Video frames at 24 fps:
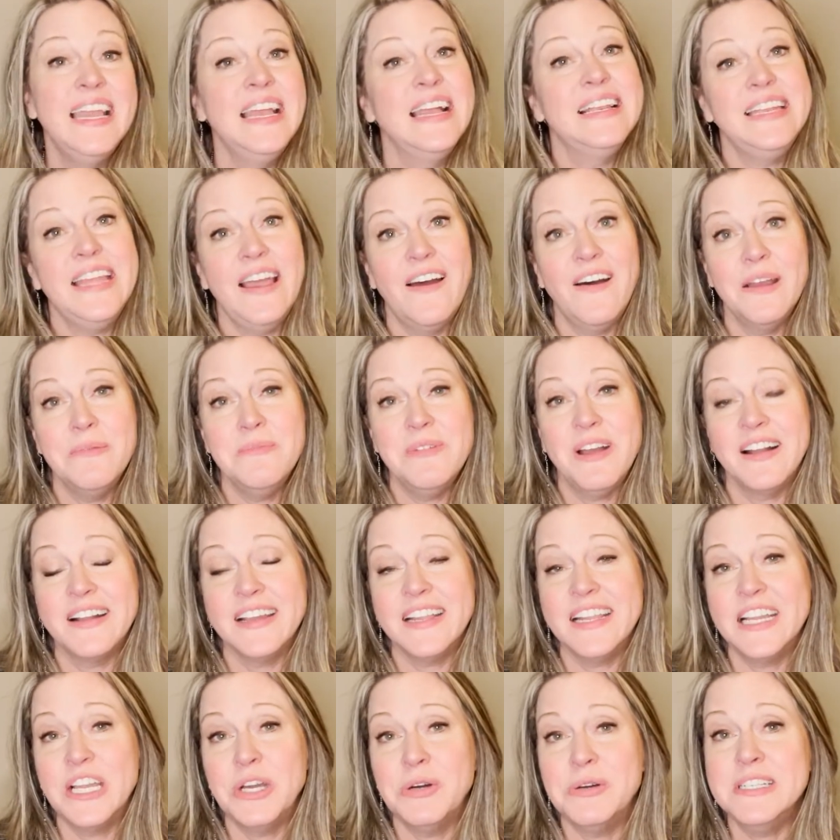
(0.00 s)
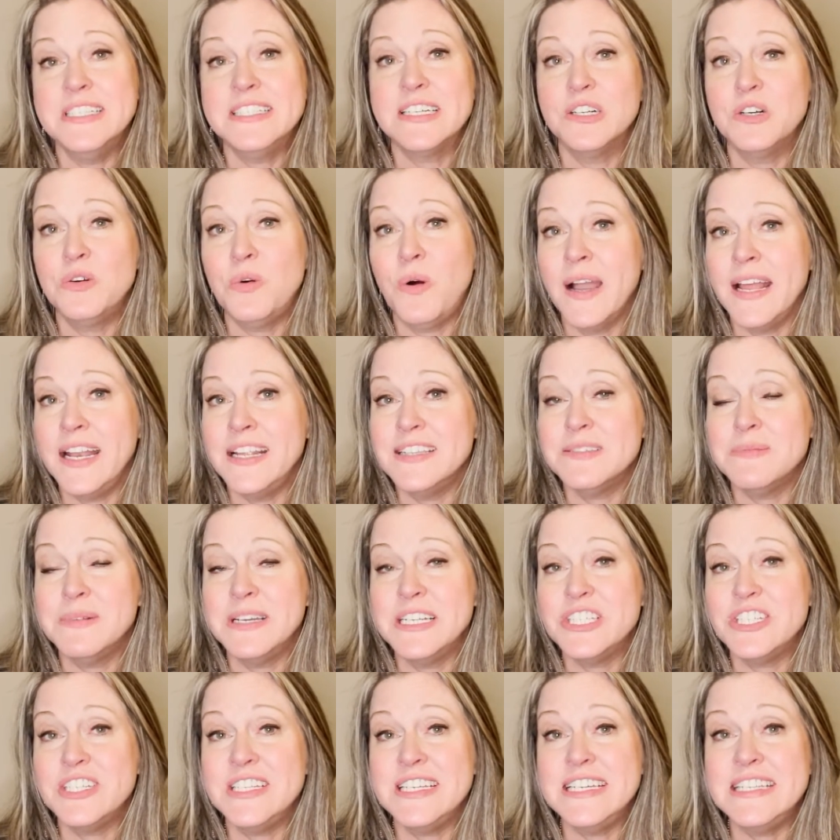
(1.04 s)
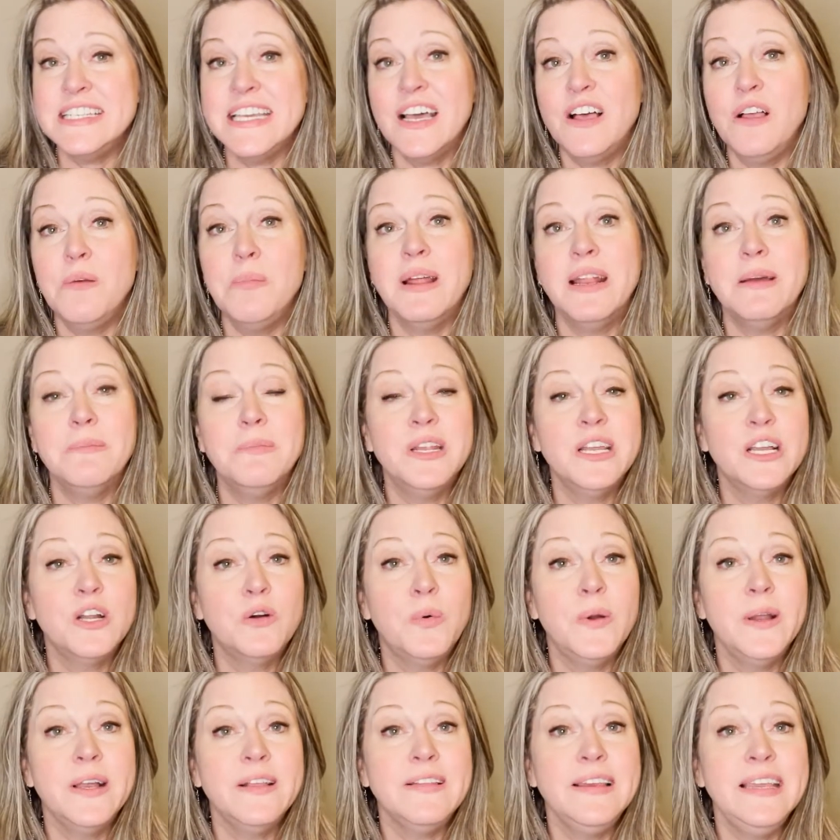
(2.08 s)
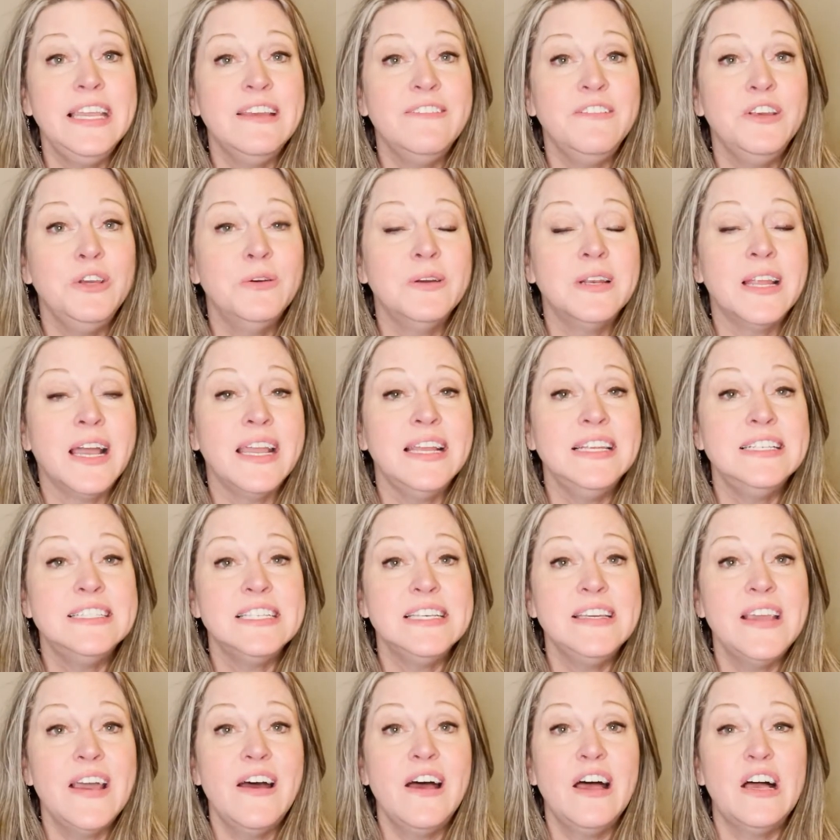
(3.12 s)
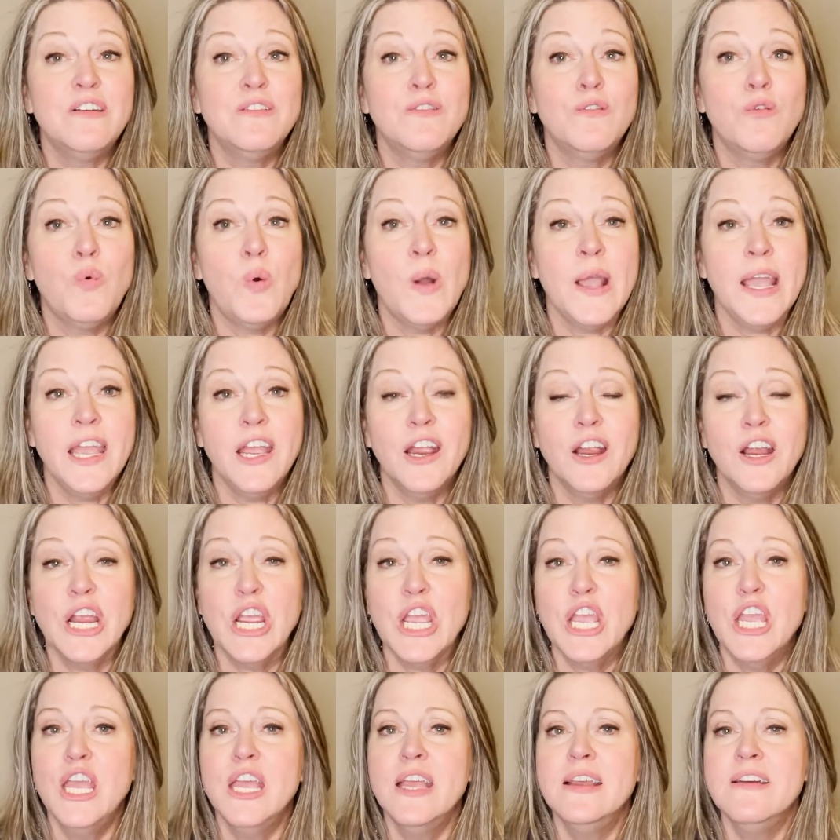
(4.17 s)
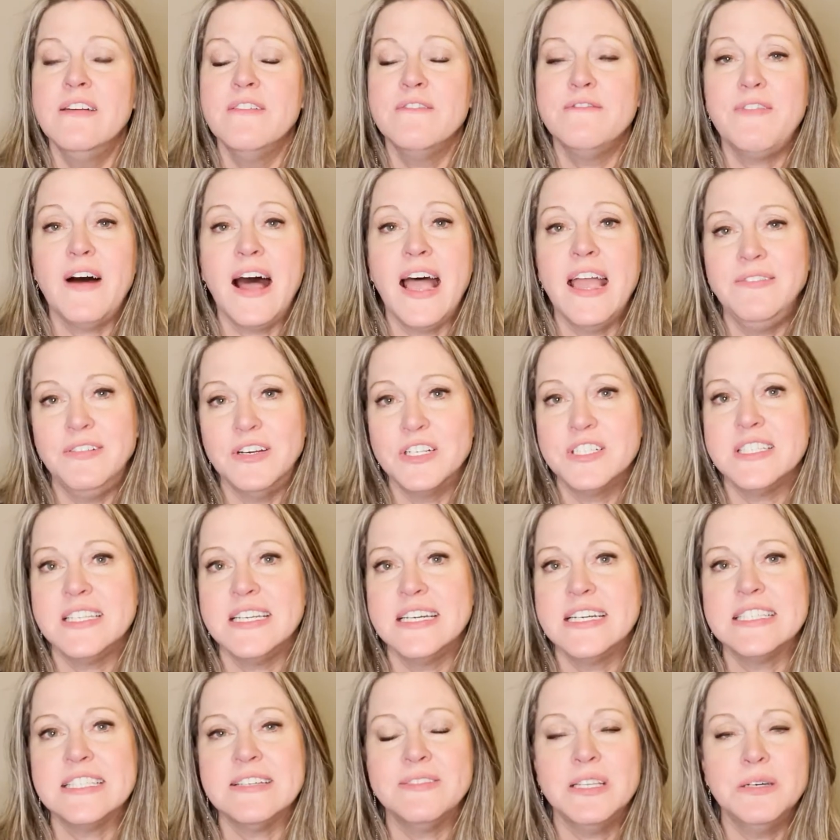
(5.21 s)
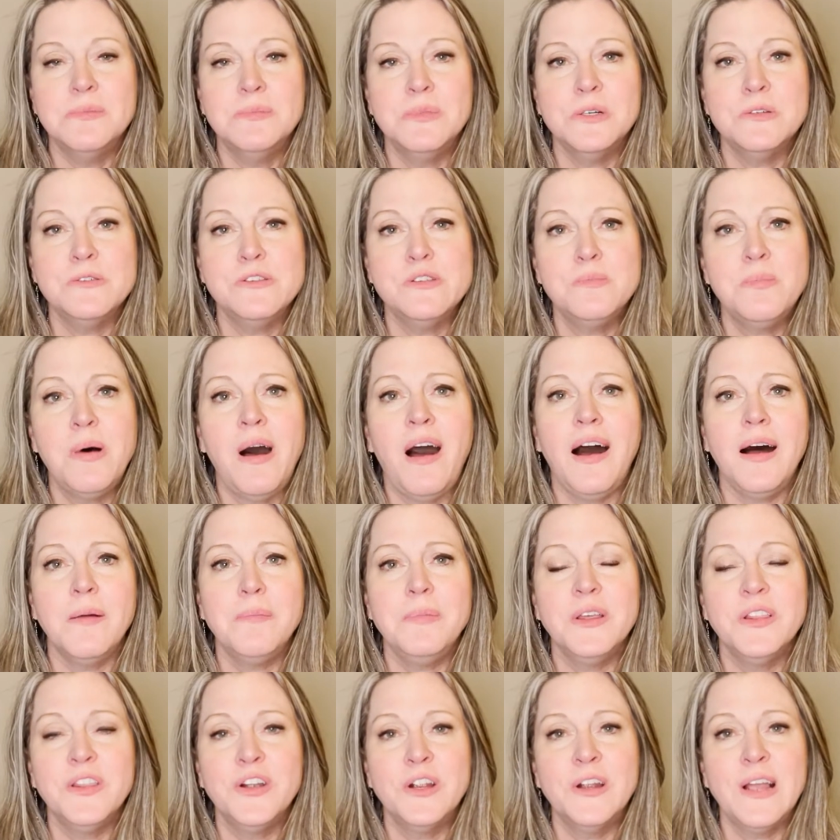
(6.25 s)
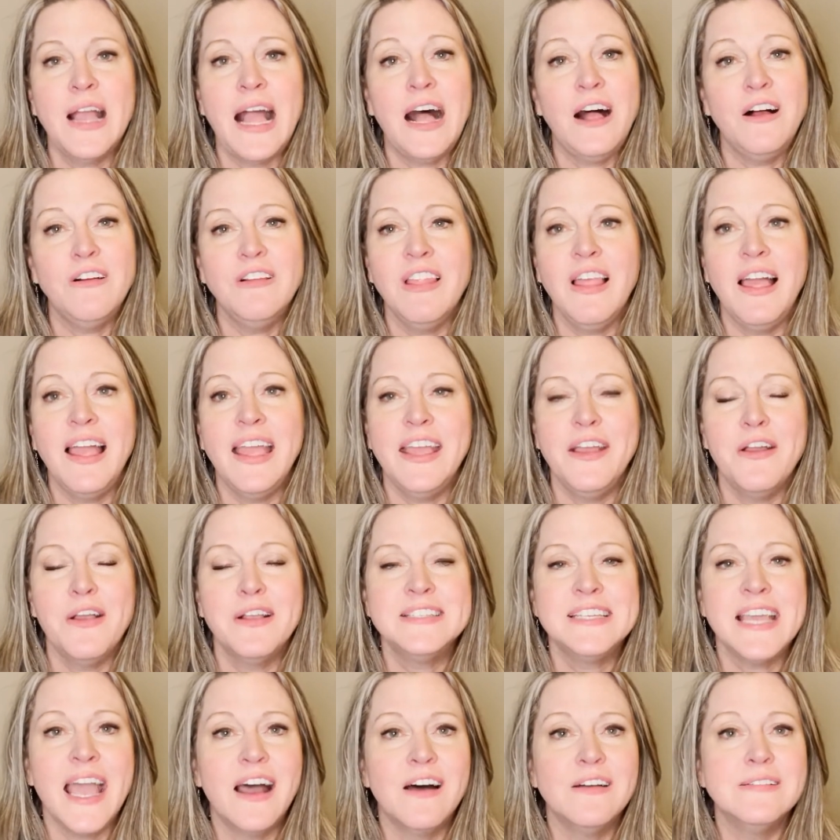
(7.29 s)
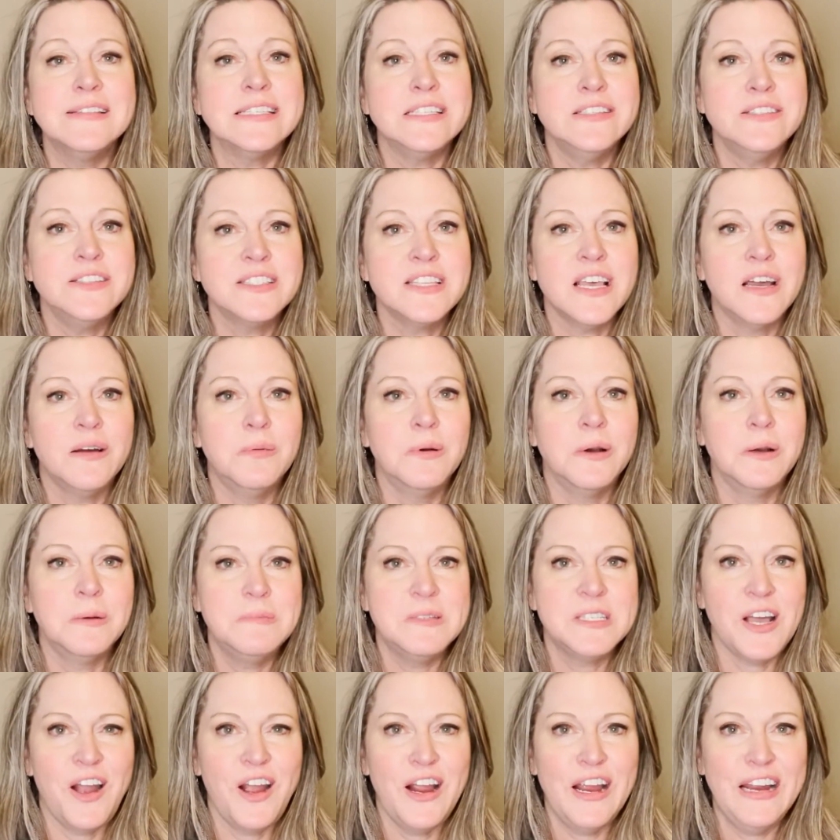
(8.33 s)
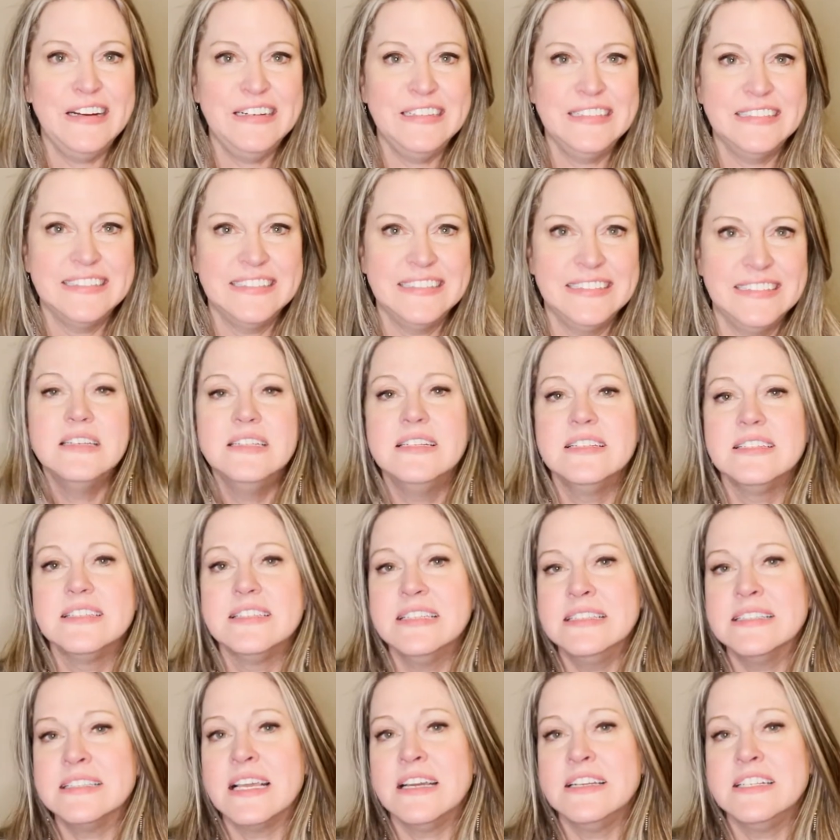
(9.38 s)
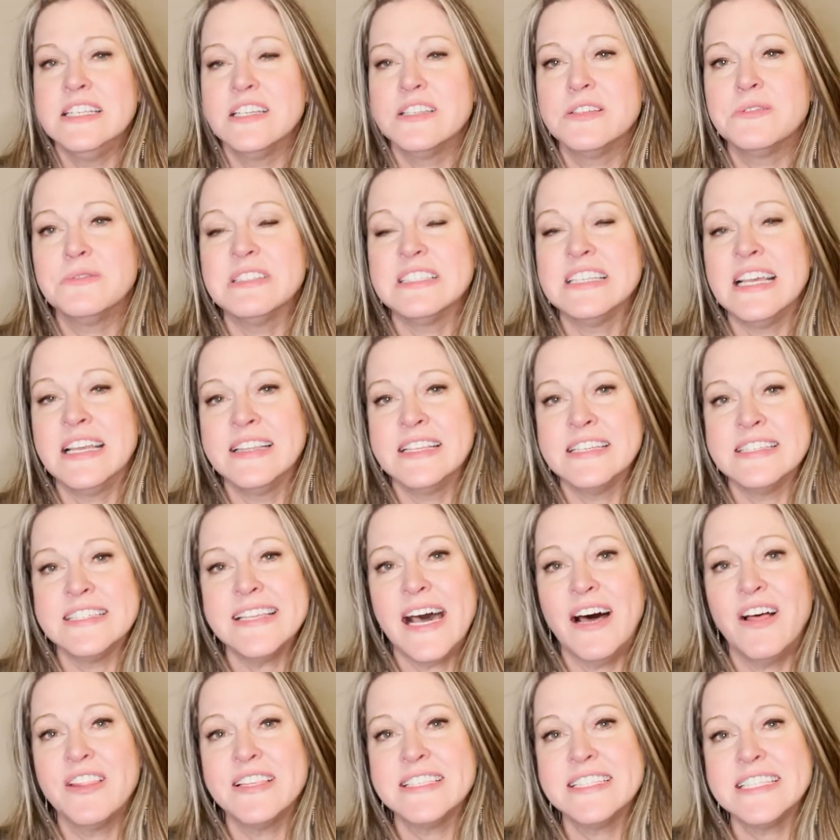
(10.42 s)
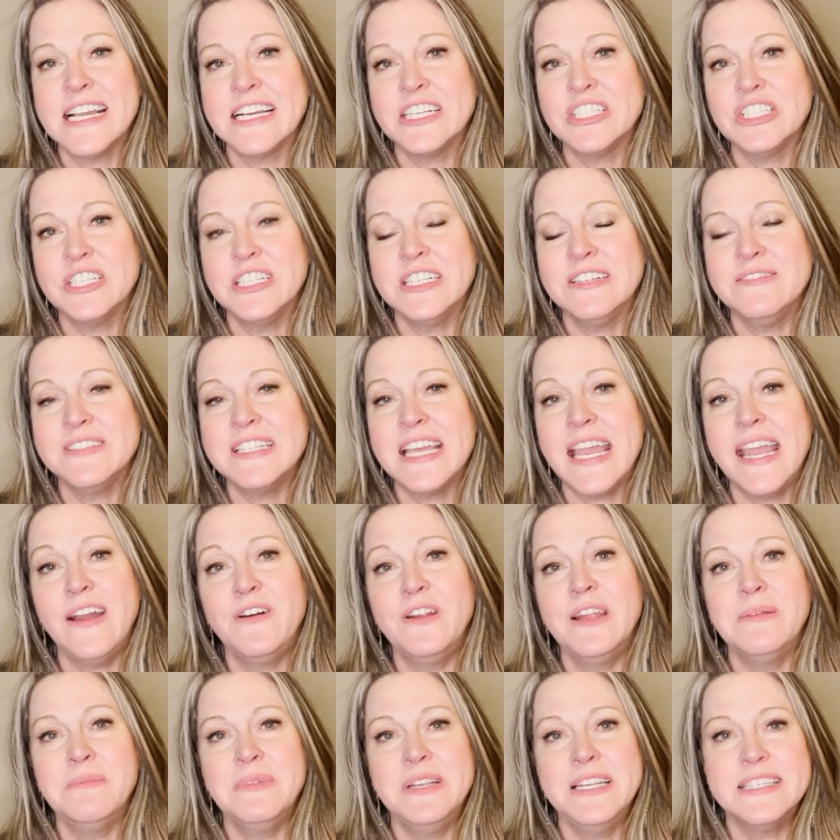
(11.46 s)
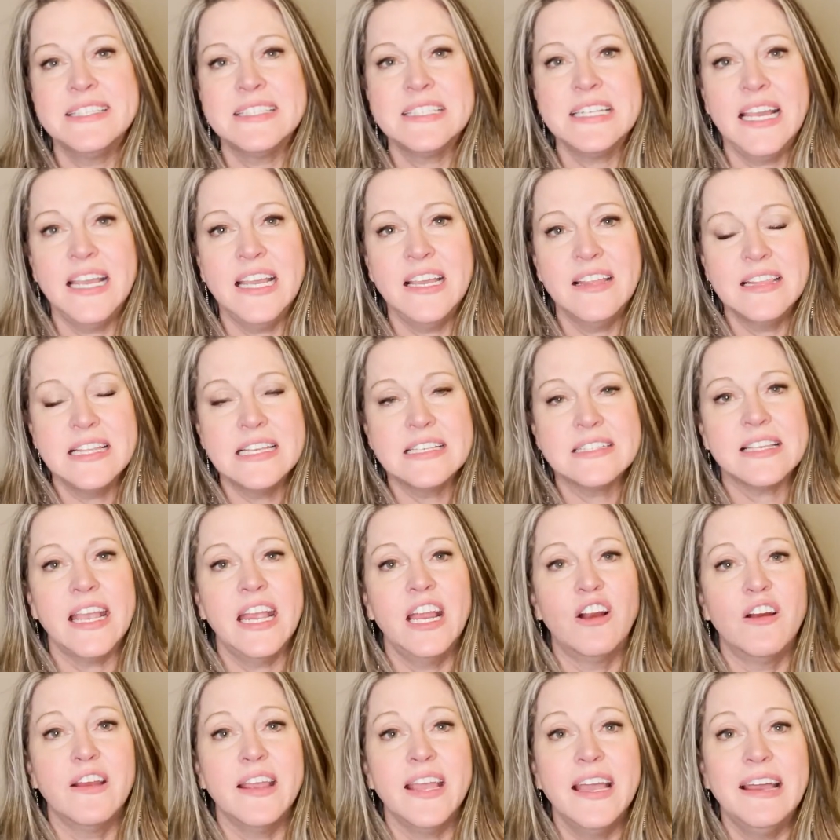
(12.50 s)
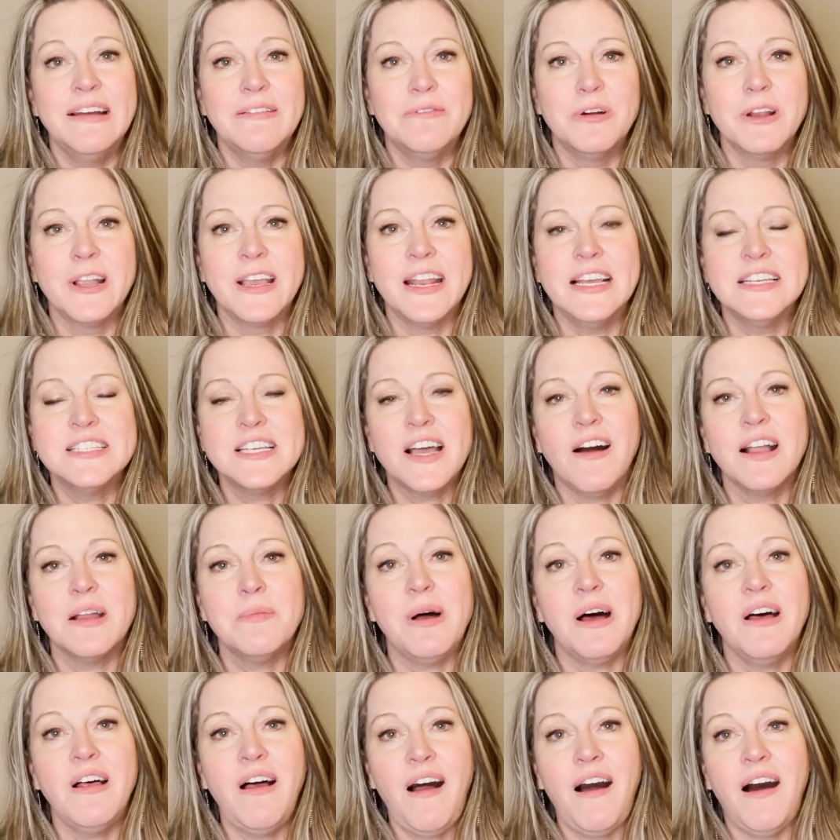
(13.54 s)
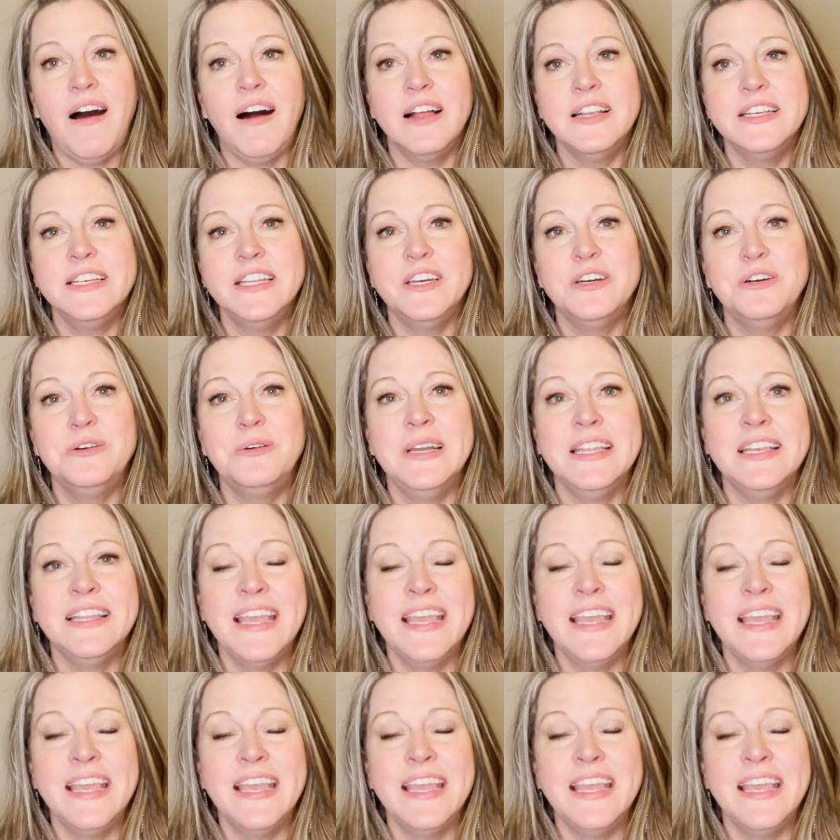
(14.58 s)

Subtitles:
Now I'm not going to go into quite as much detail, but I'm going to quickly give you an idea of where 5 or 6 of the most popular outlying towns and suburbs are. Since I just was on the south section of town, I'm going to stay in this area, and we're going to talk about Hondo and